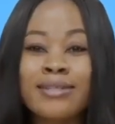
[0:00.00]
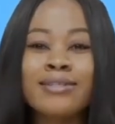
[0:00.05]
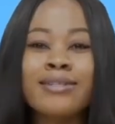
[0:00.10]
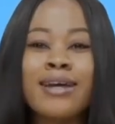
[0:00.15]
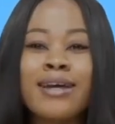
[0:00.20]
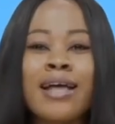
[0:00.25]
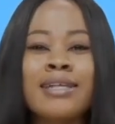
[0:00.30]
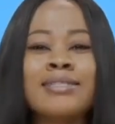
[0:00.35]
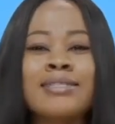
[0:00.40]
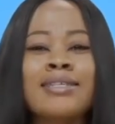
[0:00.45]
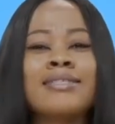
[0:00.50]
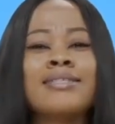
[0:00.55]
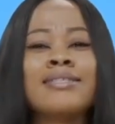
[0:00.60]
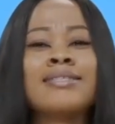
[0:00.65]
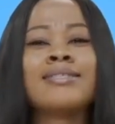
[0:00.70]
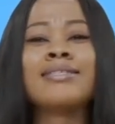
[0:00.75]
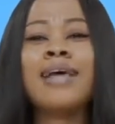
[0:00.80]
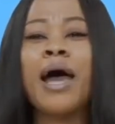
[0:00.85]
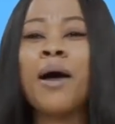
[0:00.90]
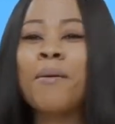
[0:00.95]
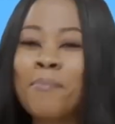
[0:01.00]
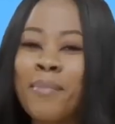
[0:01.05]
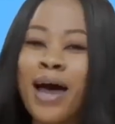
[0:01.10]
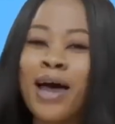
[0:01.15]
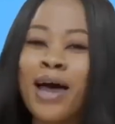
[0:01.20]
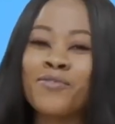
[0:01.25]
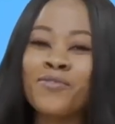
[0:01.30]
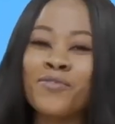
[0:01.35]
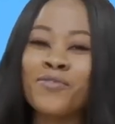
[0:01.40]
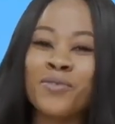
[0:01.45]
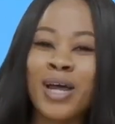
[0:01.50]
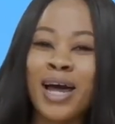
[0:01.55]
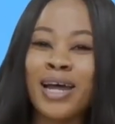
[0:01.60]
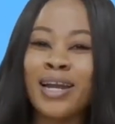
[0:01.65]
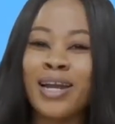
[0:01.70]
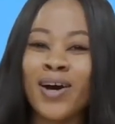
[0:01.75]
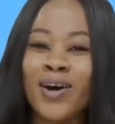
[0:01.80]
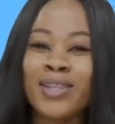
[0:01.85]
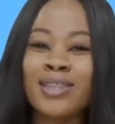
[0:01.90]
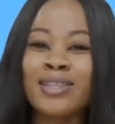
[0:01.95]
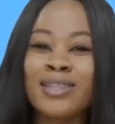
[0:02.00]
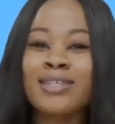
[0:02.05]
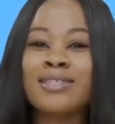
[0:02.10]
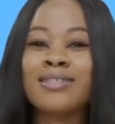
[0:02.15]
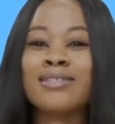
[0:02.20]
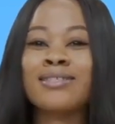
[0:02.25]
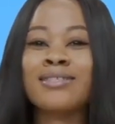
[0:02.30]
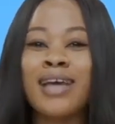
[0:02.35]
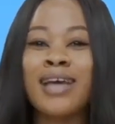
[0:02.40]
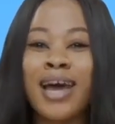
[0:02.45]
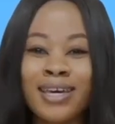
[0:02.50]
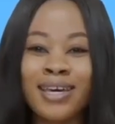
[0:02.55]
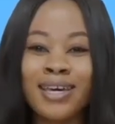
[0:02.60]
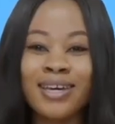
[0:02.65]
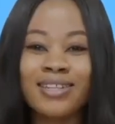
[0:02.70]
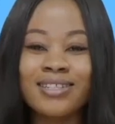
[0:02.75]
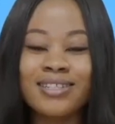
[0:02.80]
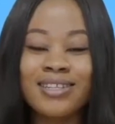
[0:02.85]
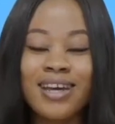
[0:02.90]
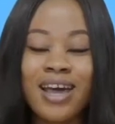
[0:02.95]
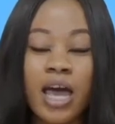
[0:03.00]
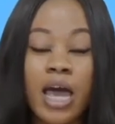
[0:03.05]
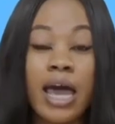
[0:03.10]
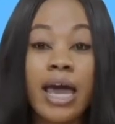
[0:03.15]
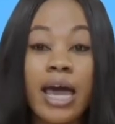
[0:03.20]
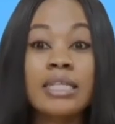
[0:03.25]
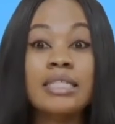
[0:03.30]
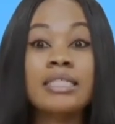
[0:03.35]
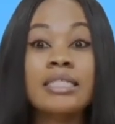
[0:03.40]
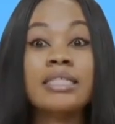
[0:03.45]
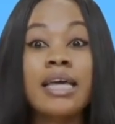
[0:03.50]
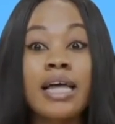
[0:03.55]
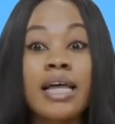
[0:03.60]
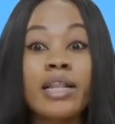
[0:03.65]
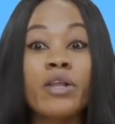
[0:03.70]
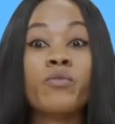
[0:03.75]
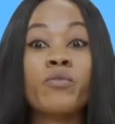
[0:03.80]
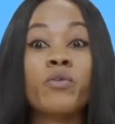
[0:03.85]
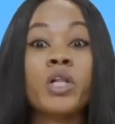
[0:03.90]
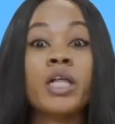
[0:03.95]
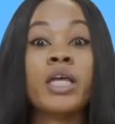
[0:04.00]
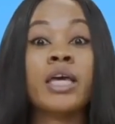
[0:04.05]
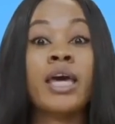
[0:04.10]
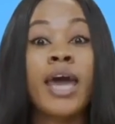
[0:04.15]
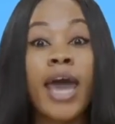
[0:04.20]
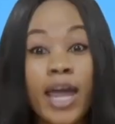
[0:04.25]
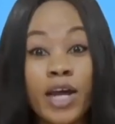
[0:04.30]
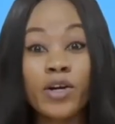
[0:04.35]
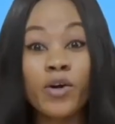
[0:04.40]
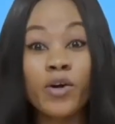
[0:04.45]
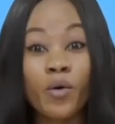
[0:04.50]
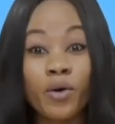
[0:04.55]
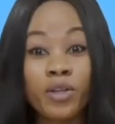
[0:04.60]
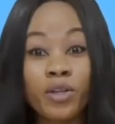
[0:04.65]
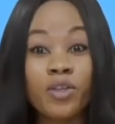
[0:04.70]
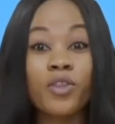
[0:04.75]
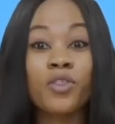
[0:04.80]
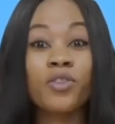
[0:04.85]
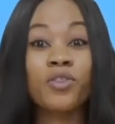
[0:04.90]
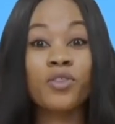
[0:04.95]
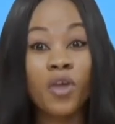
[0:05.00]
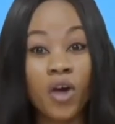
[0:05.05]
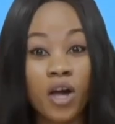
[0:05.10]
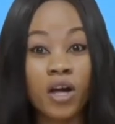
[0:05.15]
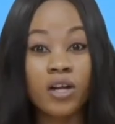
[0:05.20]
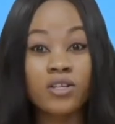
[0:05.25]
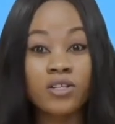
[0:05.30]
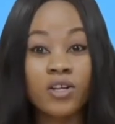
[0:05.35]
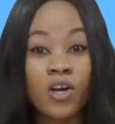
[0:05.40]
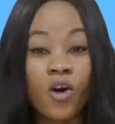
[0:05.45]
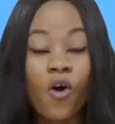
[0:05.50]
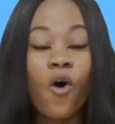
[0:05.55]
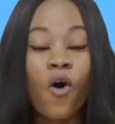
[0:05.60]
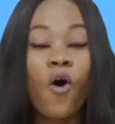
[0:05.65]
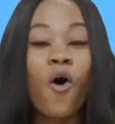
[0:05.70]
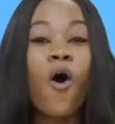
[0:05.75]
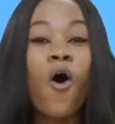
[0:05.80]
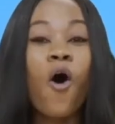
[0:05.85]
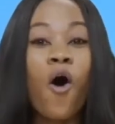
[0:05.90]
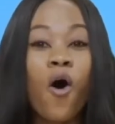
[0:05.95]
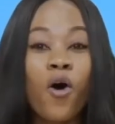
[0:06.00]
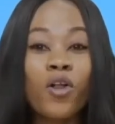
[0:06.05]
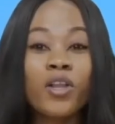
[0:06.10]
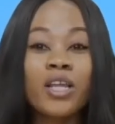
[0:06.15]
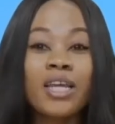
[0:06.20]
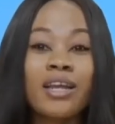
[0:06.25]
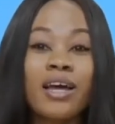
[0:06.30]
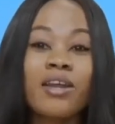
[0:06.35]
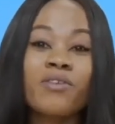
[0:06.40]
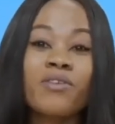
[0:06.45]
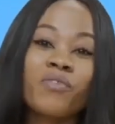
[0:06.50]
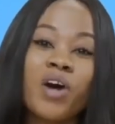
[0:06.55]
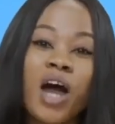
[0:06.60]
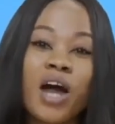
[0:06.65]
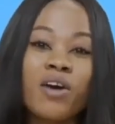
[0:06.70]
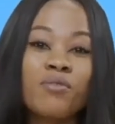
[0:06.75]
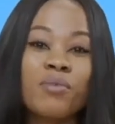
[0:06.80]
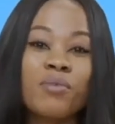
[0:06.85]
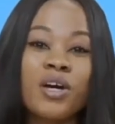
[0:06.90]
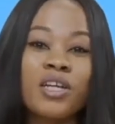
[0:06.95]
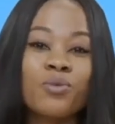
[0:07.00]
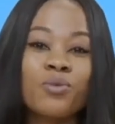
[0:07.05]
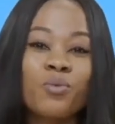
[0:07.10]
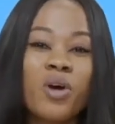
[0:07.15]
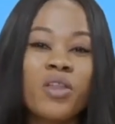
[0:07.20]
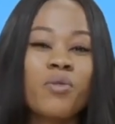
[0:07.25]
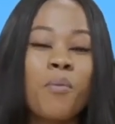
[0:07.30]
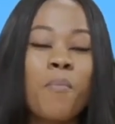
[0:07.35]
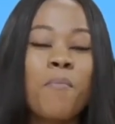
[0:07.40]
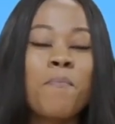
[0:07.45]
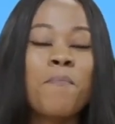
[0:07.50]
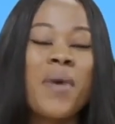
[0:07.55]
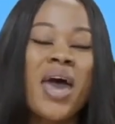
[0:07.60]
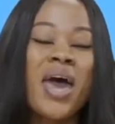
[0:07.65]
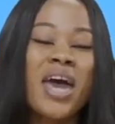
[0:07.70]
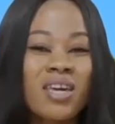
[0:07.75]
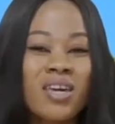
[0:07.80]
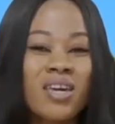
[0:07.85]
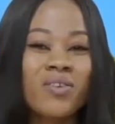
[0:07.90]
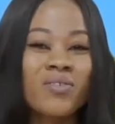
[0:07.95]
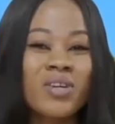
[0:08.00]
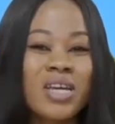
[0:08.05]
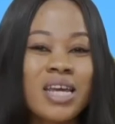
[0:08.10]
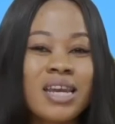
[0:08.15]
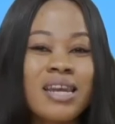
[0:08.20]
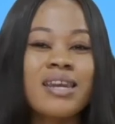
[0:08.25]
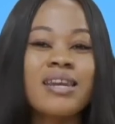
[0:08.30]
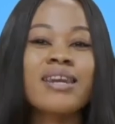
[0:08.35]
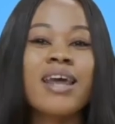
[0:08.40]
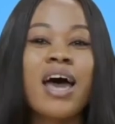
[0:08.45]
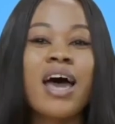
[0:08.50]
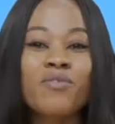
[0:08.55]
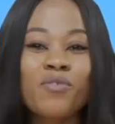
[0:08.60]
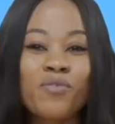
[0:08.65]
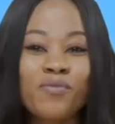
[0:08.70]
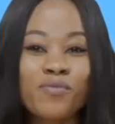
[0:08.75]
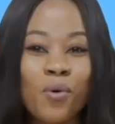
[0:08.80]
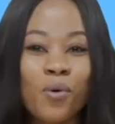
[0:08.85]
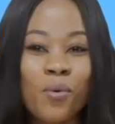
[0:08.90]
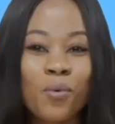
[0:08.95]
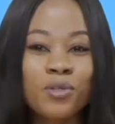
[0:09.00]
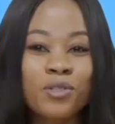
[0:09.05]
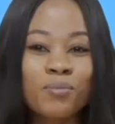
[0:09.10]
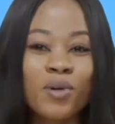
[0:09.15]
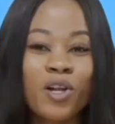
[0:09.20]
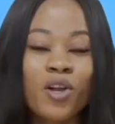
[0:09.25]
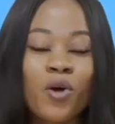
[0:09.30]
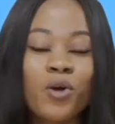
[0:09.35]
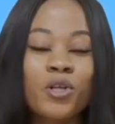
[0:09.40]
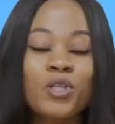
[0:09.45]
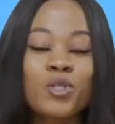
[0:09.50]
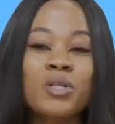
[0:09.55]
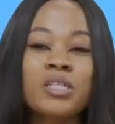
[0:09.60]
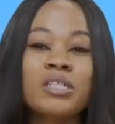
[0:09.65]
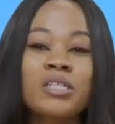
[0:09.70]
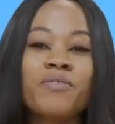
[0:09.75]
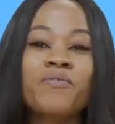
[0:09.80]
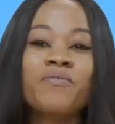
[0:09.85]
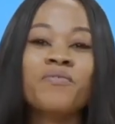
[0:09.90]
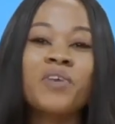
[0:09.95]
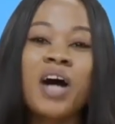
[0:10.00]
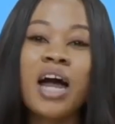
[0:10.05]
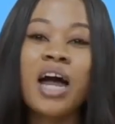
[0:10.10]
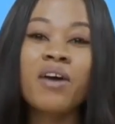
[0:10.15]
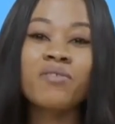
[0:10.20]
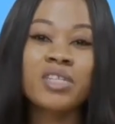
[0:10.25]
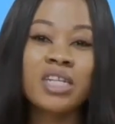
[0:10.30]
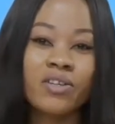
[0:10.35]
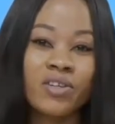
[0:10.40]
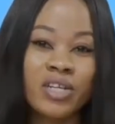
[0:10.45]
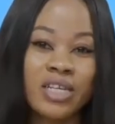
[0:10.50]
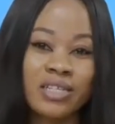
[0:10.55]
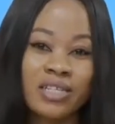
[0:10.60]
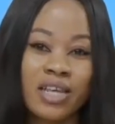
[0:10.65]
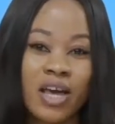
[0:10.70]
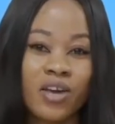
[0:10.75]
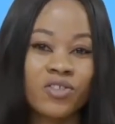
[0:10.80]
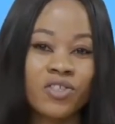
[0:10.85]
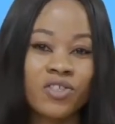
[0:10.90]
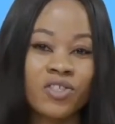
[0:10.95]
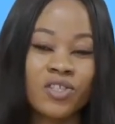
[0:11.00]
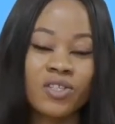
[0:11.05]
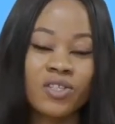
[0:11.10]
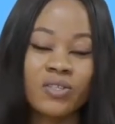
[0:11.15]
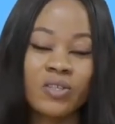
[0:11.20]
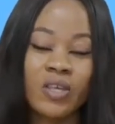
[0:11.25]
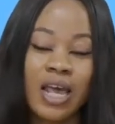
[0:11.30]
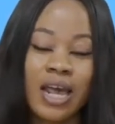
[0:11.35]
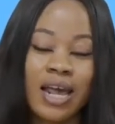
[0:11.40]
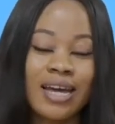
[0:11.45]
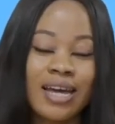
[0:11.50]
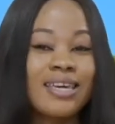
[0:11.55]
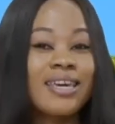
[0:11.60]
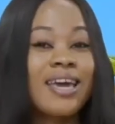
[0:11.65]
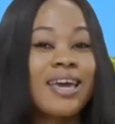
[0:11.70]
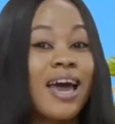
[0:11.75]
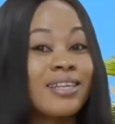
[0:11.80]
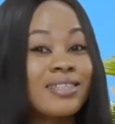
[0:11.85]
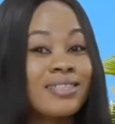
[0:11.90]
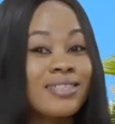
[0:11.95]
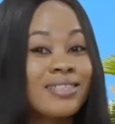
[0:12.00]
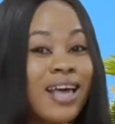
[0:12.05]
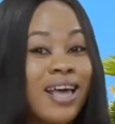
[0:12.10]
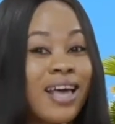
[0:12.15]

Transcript: dance the samba and funana on the second, and scale a volcano on the third, all in an environment where the mercury never falls below 25 degrees Celsius. Yes,